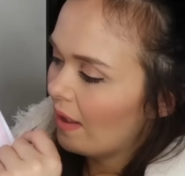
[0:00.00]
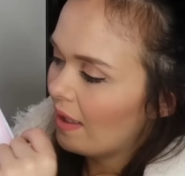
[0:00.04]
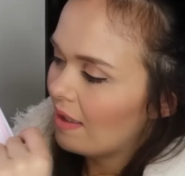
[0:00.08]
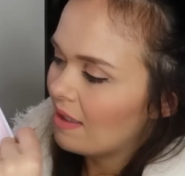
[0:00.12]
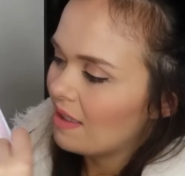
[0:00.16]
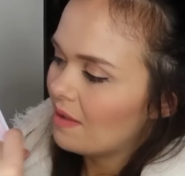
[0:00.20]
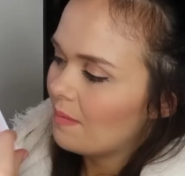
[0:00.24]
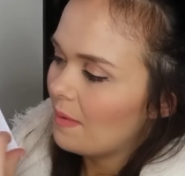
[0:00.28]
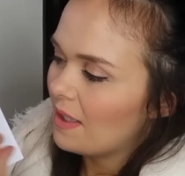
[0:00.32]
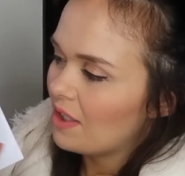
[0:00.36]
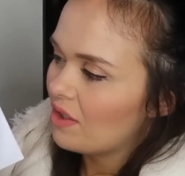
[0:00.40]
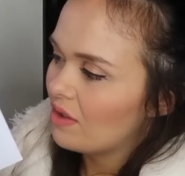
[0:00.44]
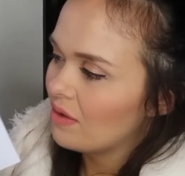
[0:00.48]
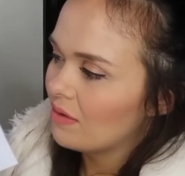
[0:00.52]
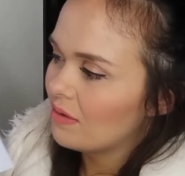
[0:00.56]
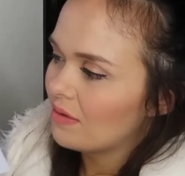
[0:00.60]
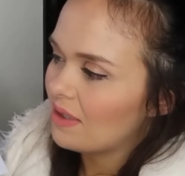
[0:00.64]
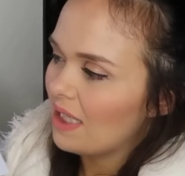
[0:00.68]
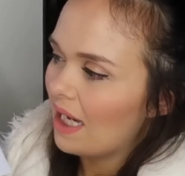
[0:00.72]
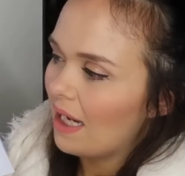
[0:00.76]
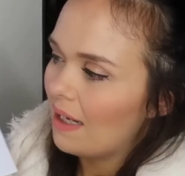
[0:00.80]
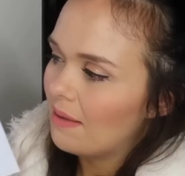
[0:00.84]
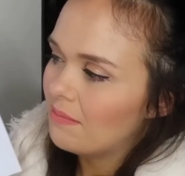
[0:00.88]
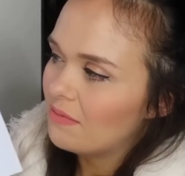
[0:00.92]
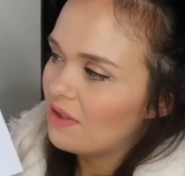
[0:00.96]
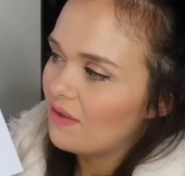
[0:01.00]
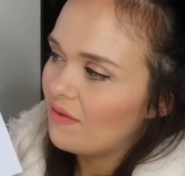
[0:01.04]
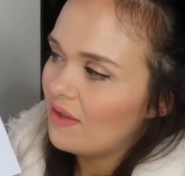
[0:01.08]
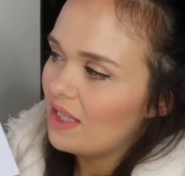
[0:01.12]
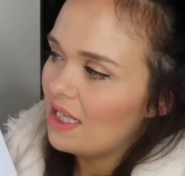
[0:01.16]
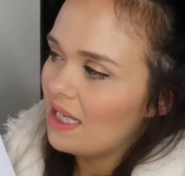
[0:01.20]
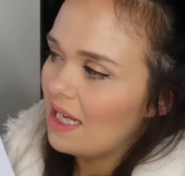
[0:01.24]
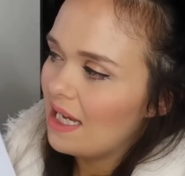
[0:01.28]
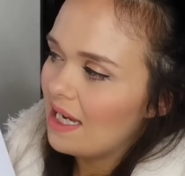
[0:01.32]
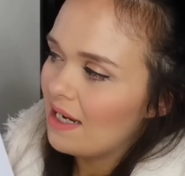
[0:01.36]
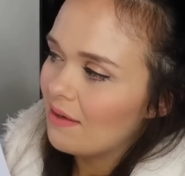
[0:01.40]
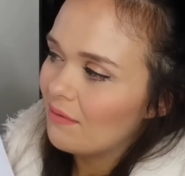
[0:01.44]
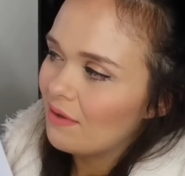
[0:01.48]
and special times of the
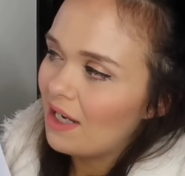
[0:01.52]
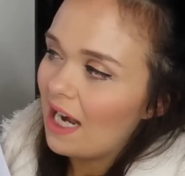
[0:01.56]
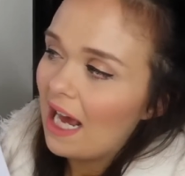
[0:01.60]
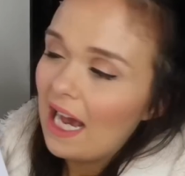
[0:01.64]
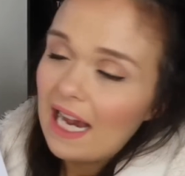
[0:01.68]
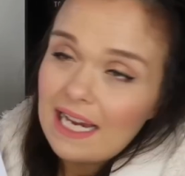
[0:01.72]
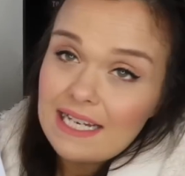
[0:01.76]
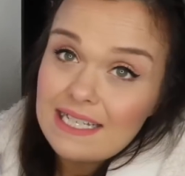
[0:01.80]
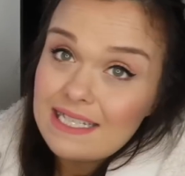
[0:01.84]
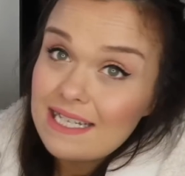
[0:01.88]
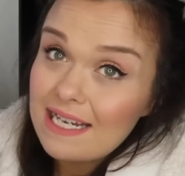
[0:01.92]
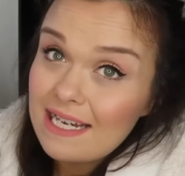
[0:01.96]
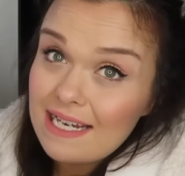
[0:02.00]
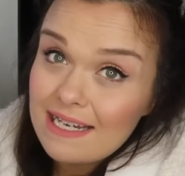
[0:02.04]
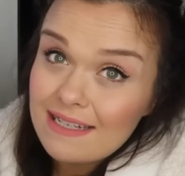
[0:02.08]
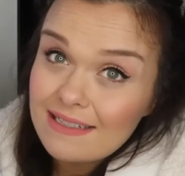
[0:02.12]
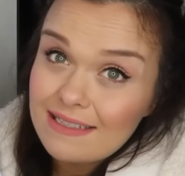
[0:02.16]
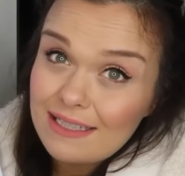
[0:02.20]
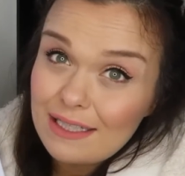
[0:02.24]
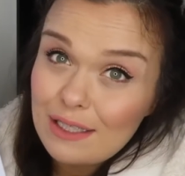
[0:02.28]
year and ideas